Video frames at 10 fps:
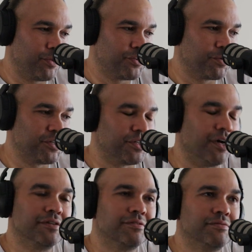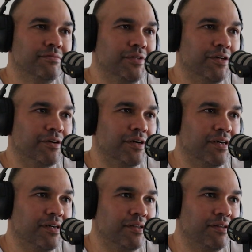switched on.
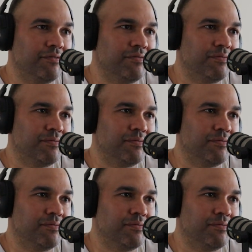You've